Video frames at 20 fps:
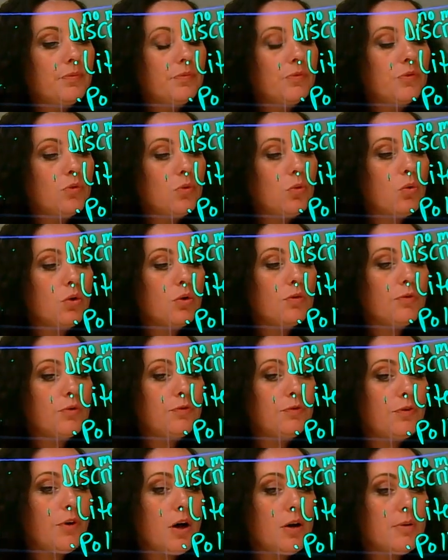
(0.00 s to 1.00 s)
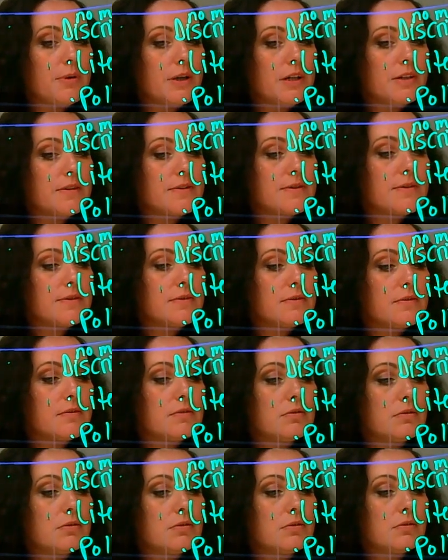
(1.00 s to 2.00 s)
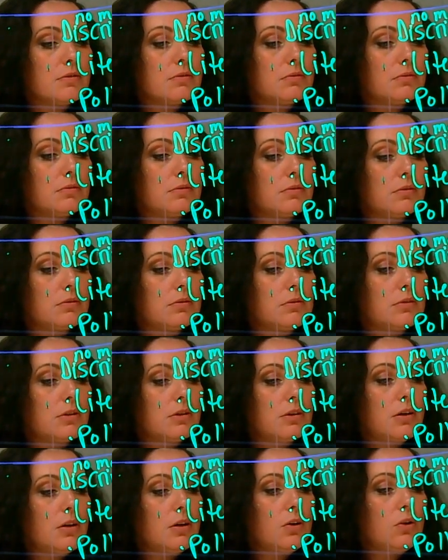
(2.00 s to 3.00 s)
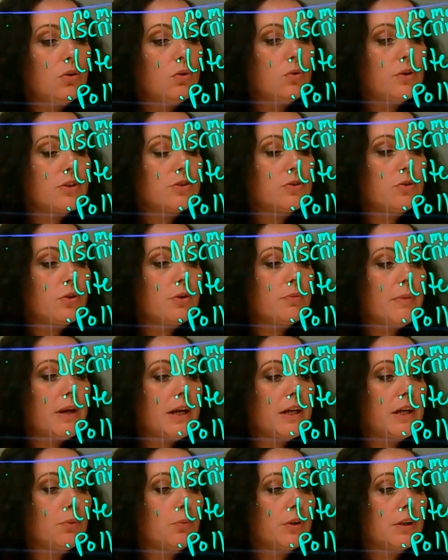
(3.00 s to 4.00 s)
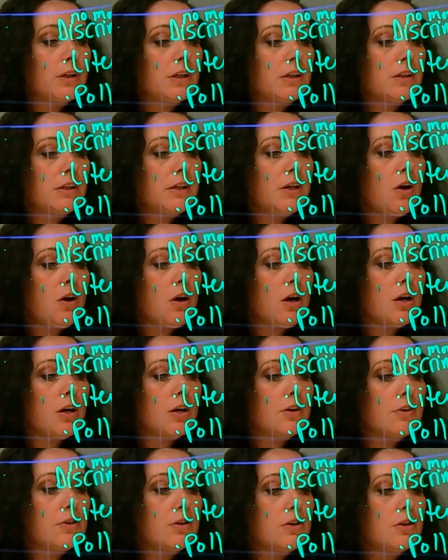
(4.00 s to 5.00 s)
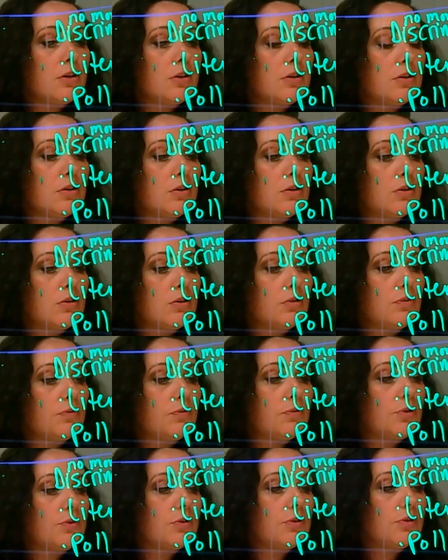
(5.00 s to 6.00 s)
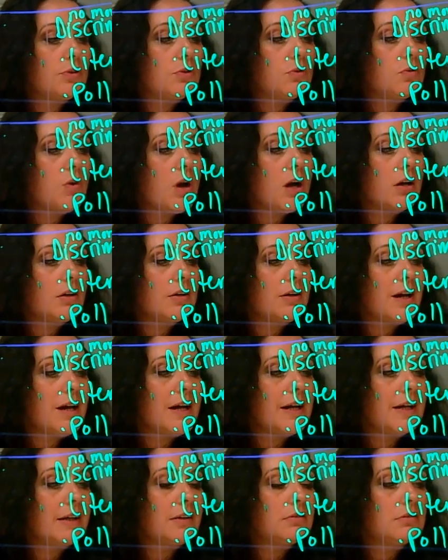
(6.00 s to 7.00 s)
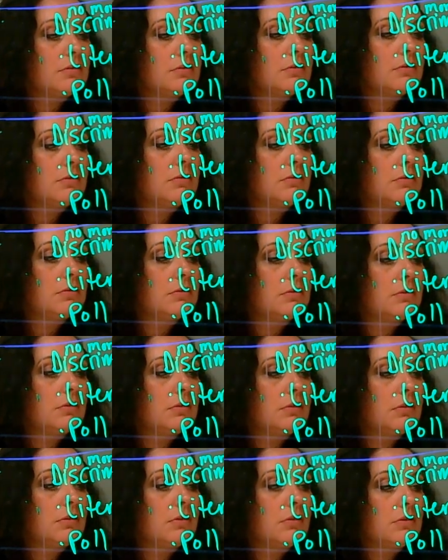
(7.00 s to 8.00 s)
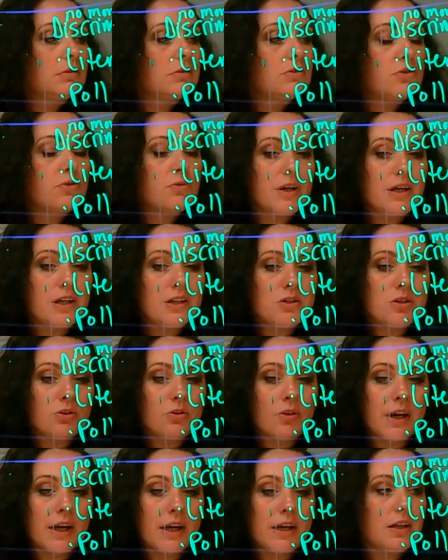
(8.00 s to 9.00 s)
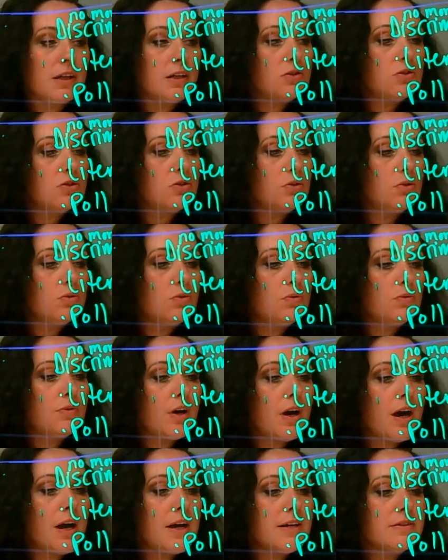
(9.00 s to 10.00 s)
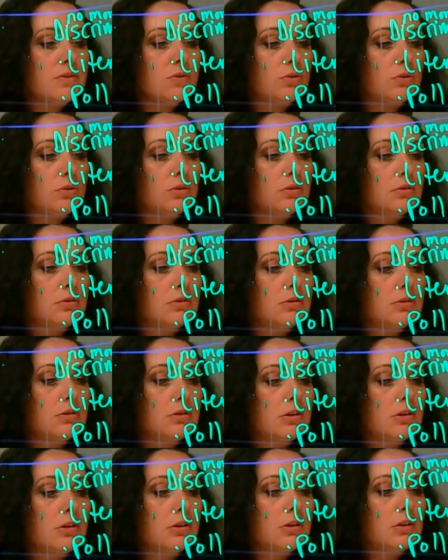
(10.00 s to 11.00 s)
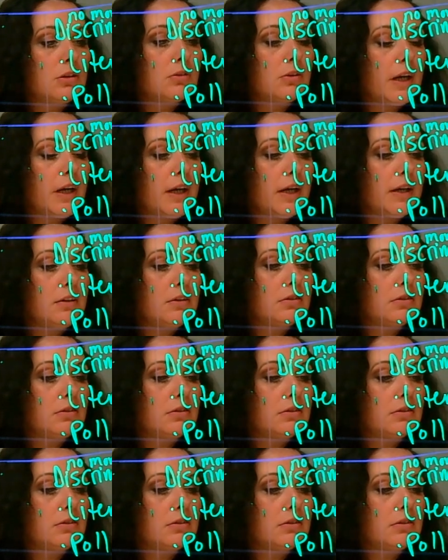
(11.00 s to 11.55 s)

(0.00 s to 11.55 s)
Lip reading: Orville Faubus, who is going to make it really hard for the Little Rock Nine to integrate into the high school. Okay?